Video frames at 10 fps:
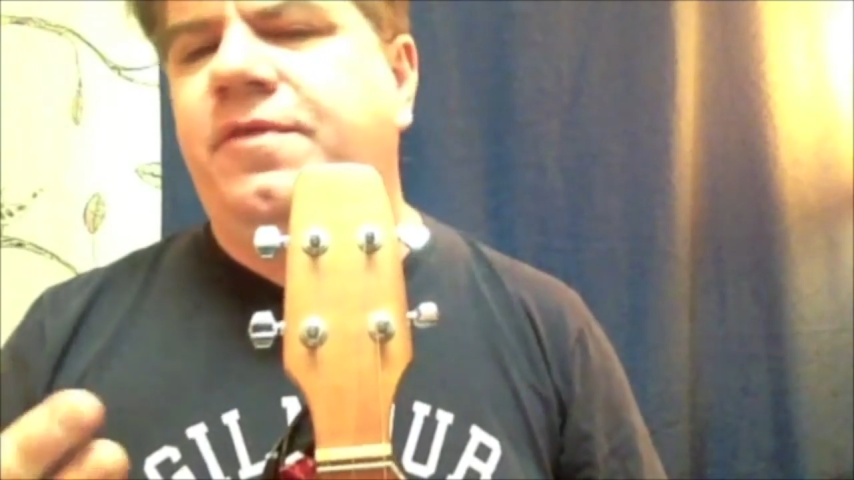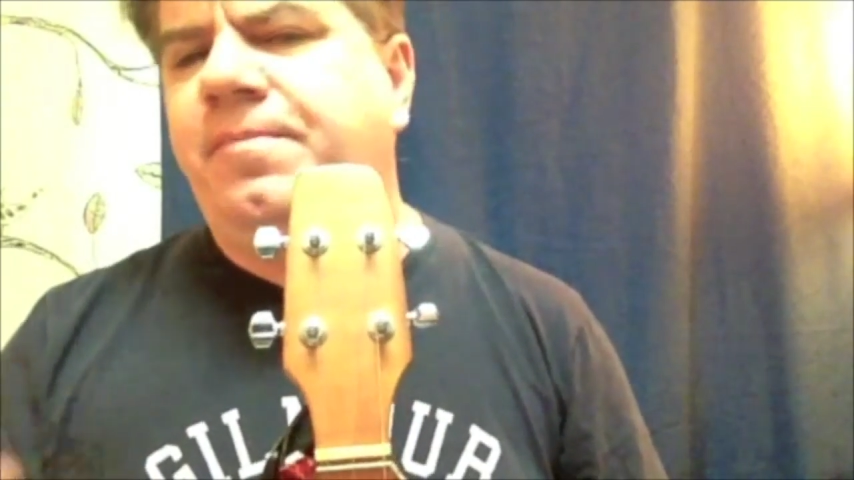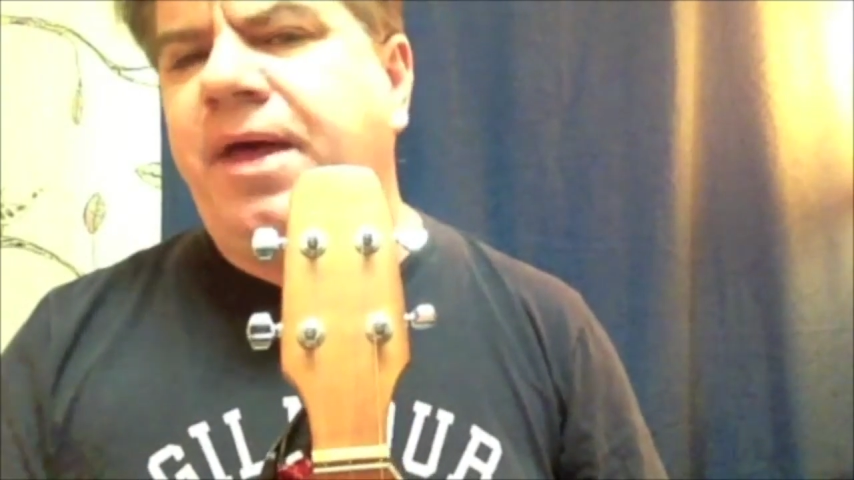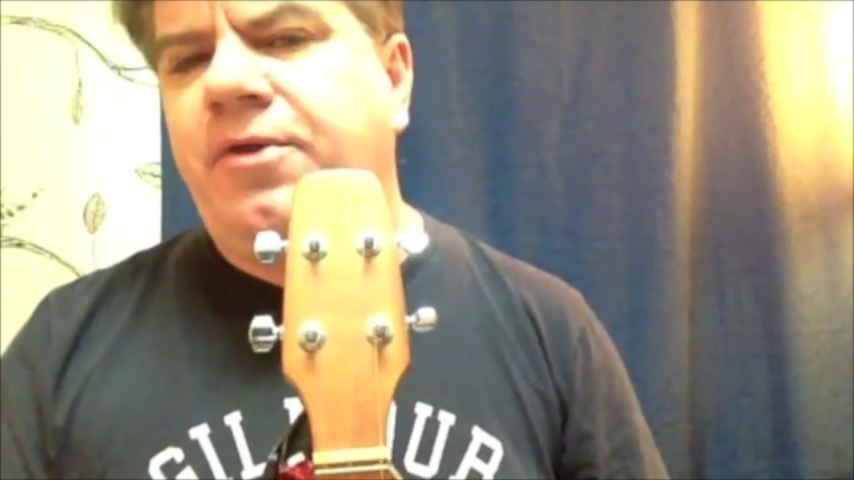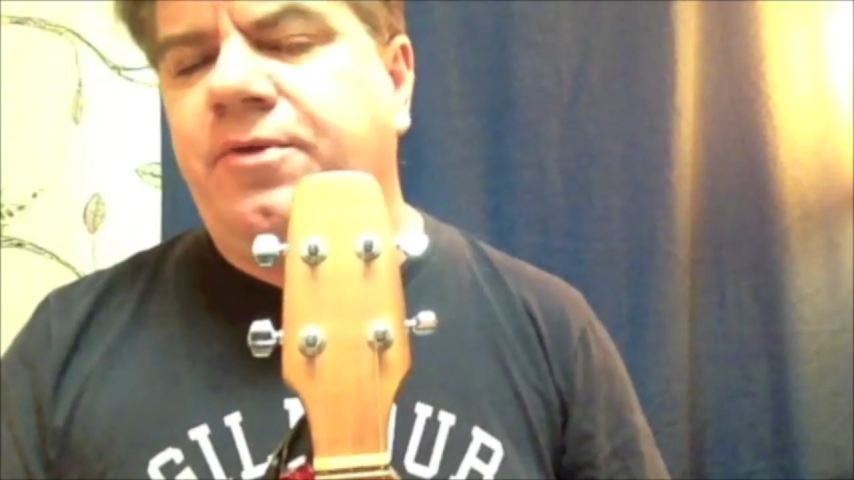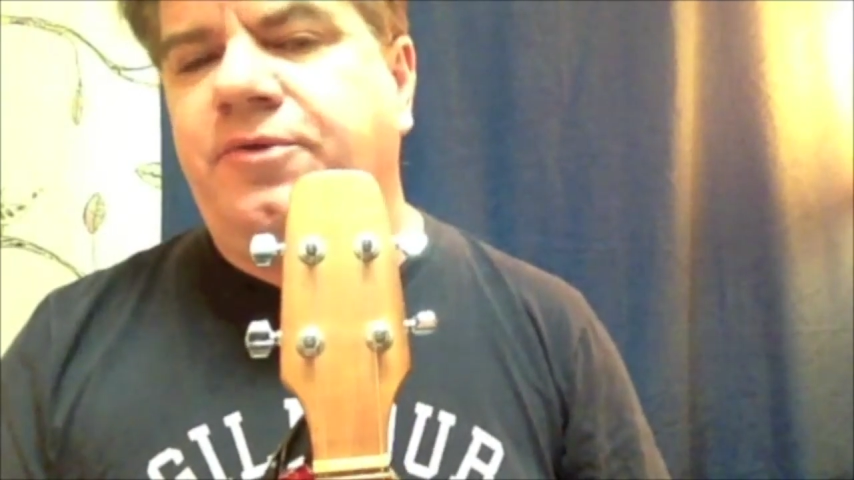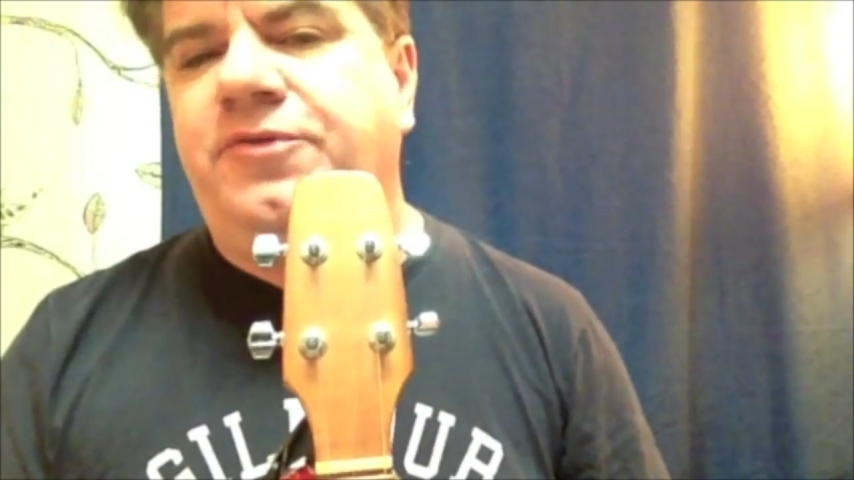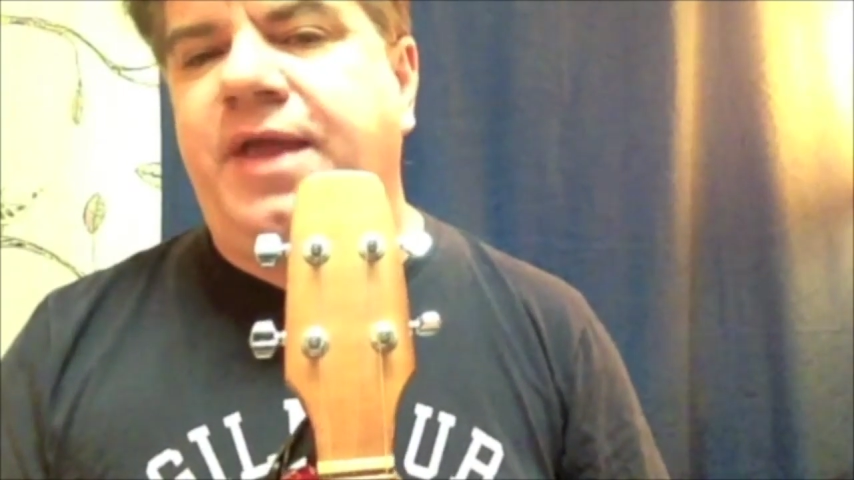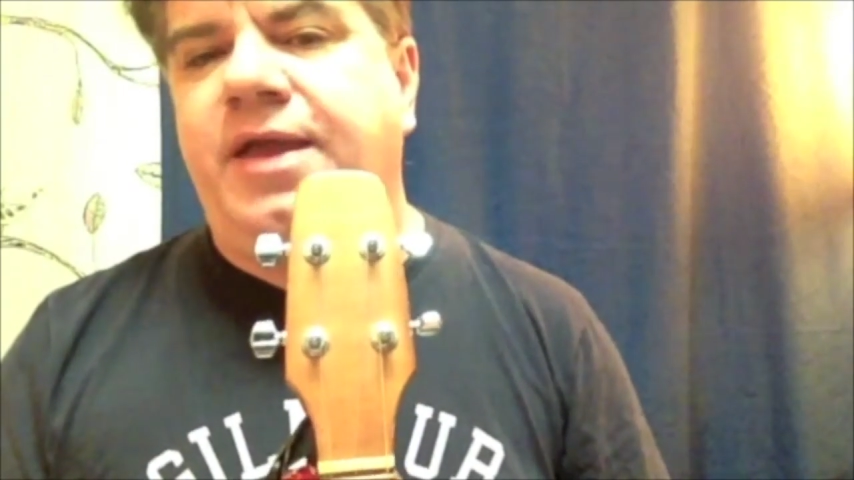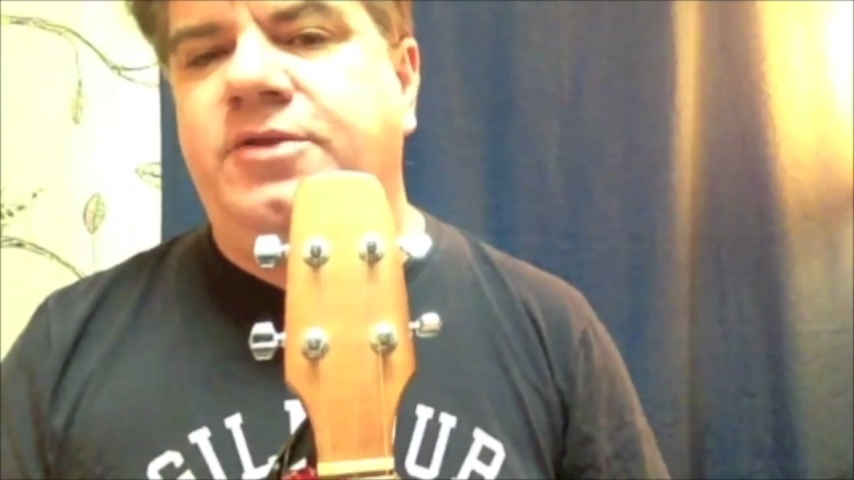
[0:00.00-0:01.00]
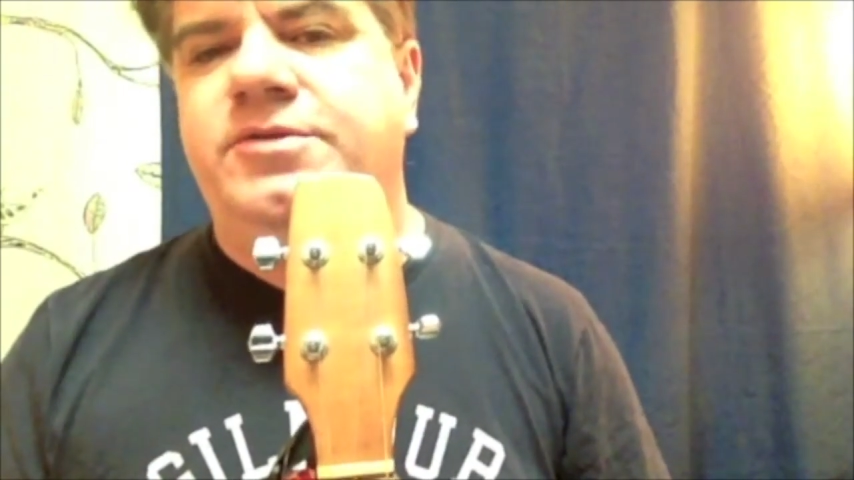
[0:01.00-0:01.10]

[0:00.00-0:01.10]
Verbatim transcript: the better it'll stay in